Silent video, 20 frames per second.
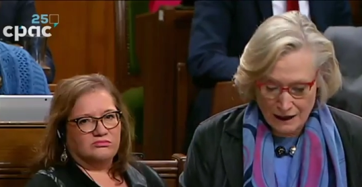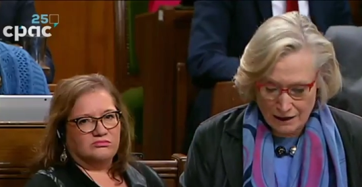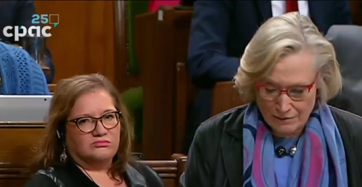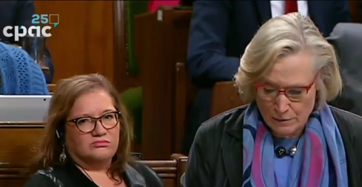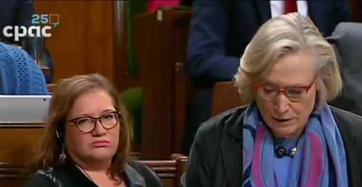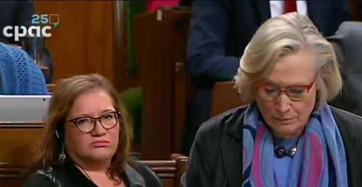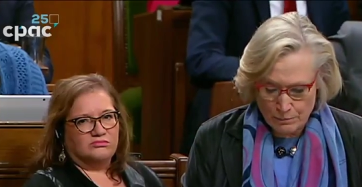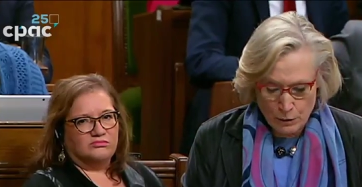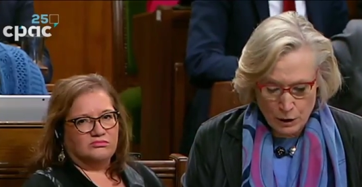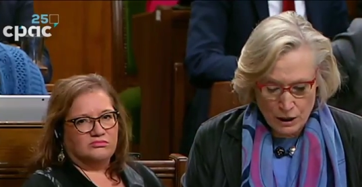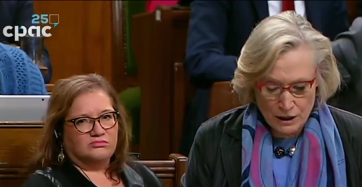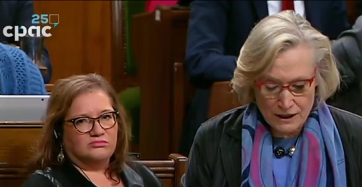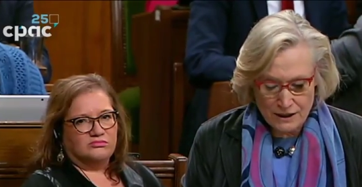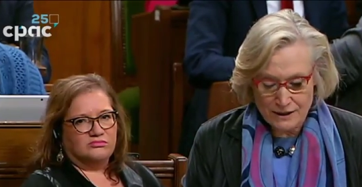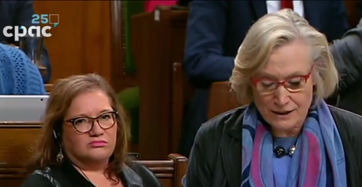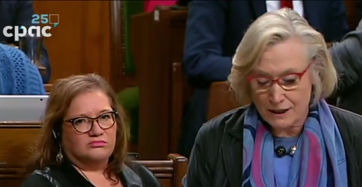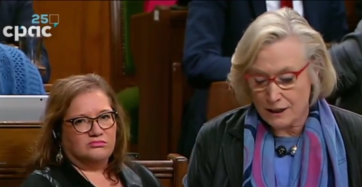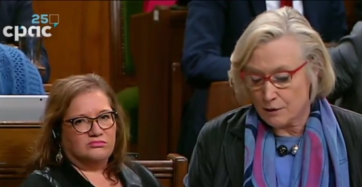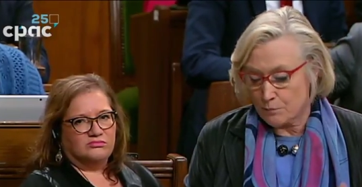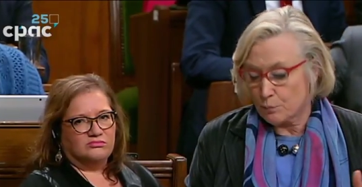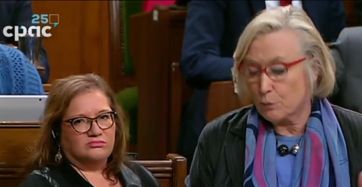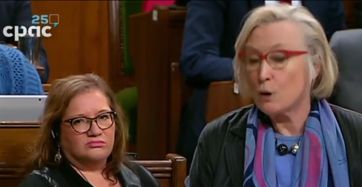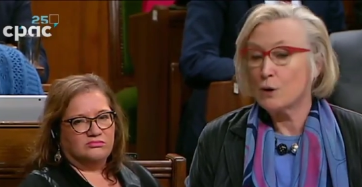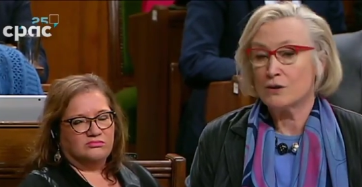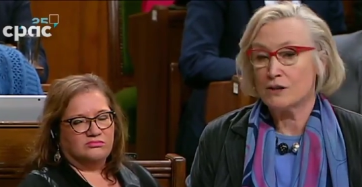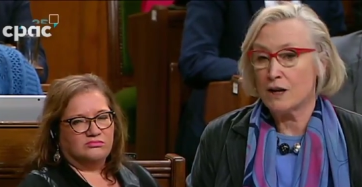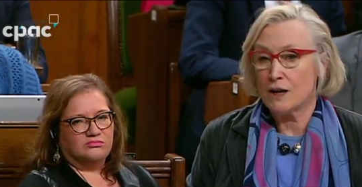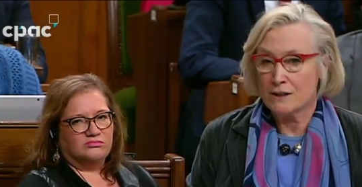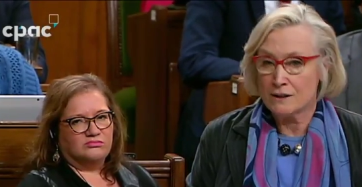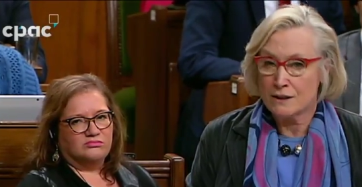Speaker 1: government policy and
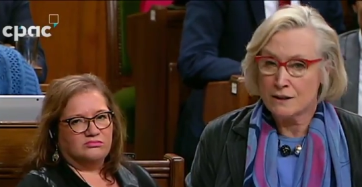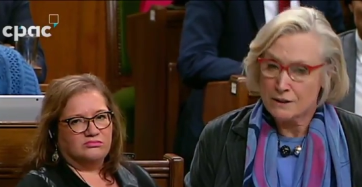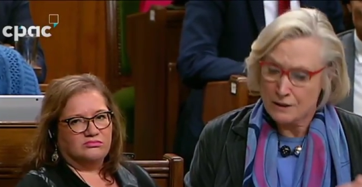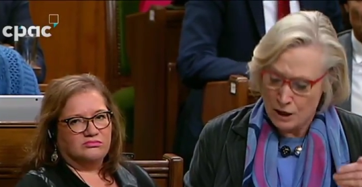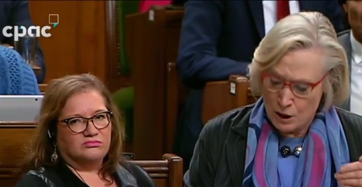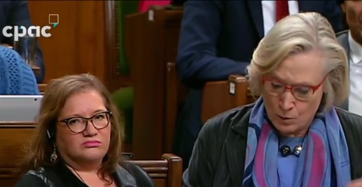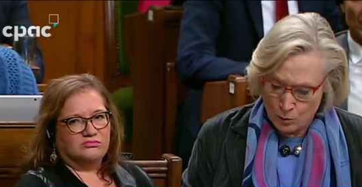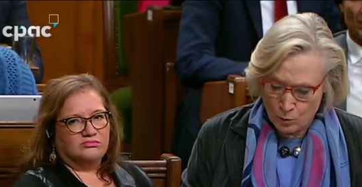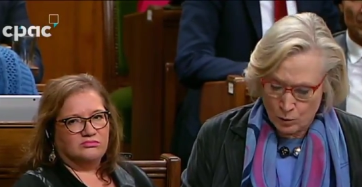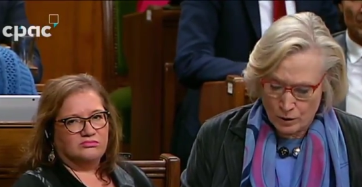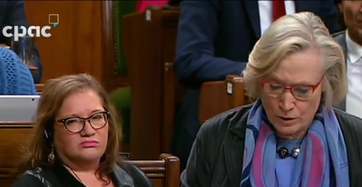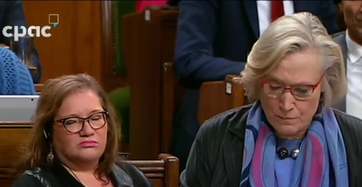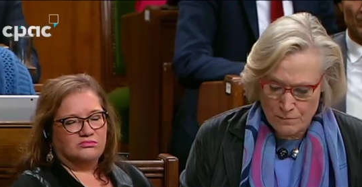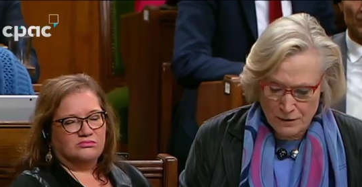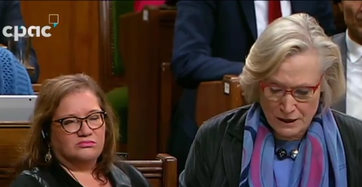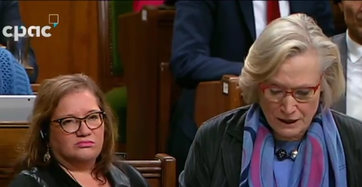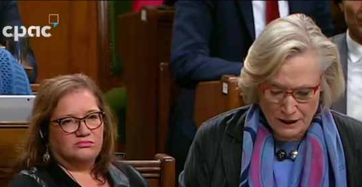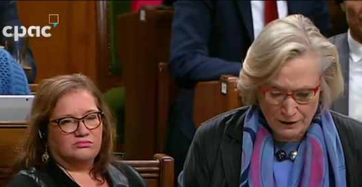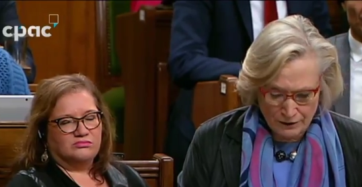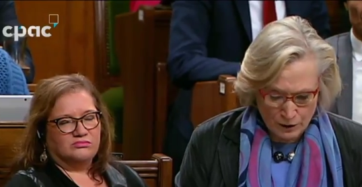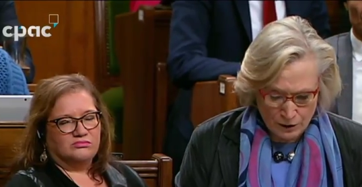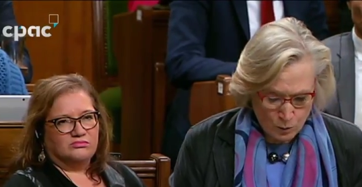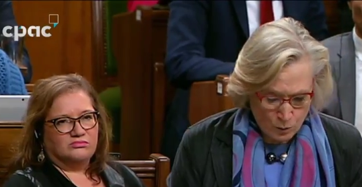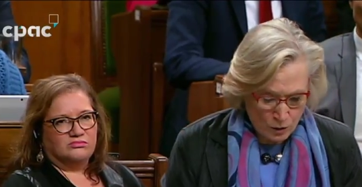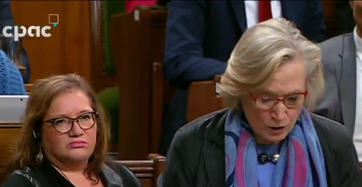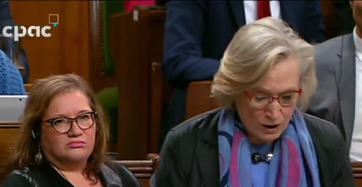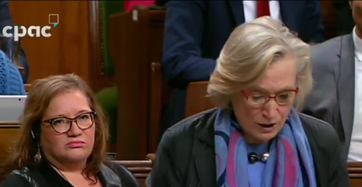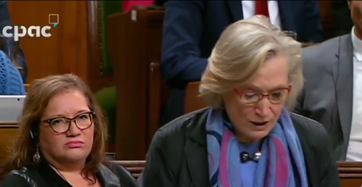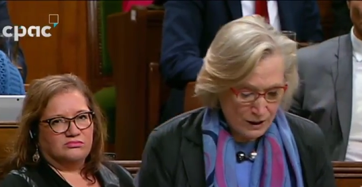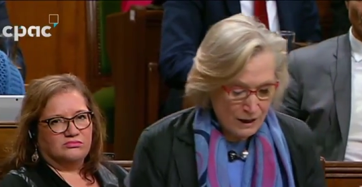processes were impeding their
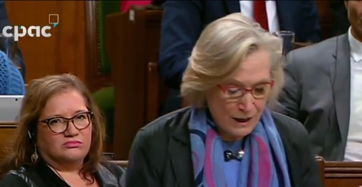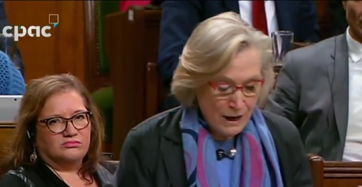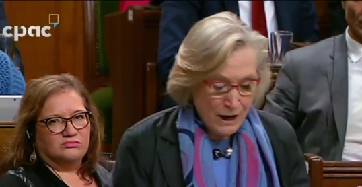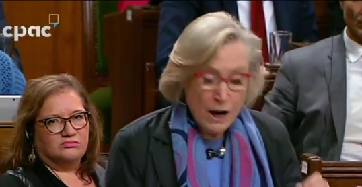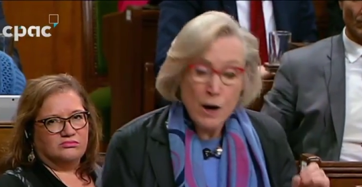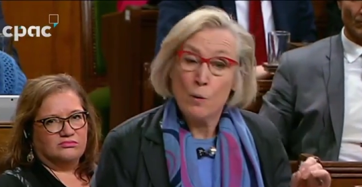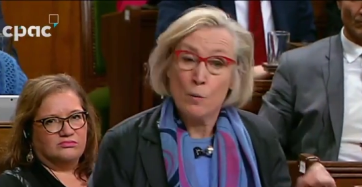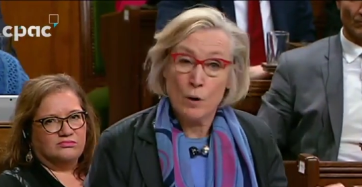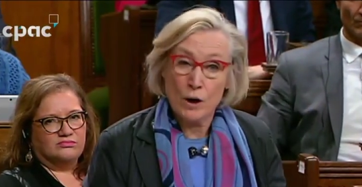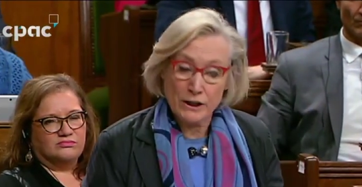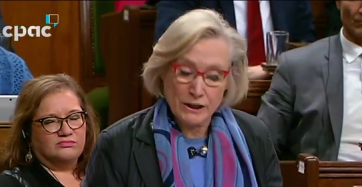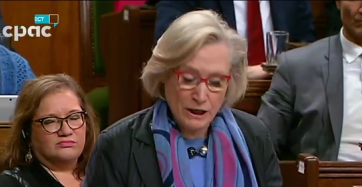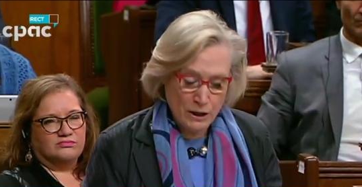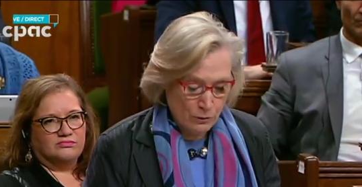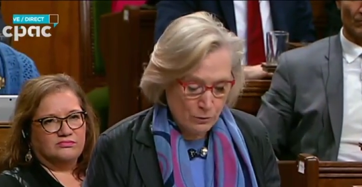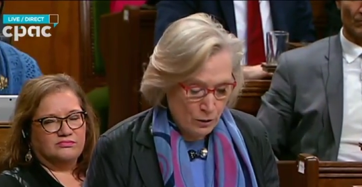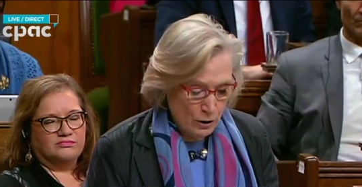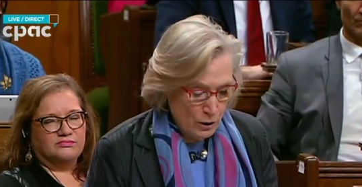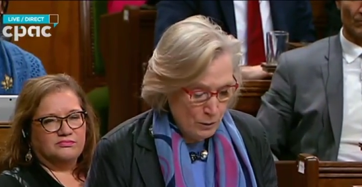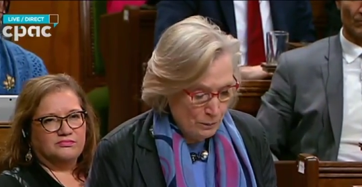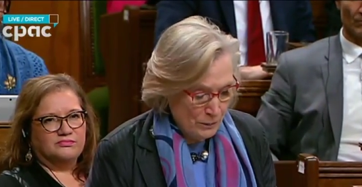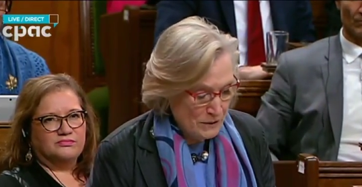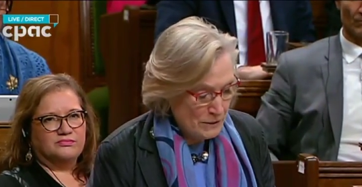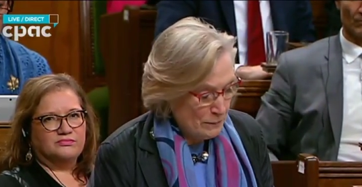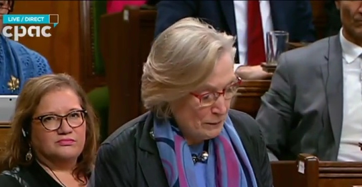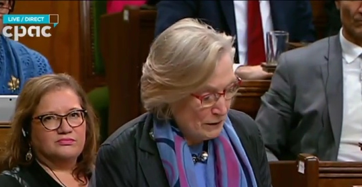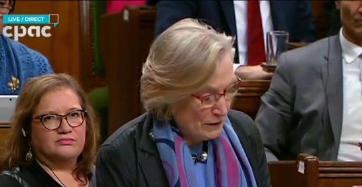work. A working group has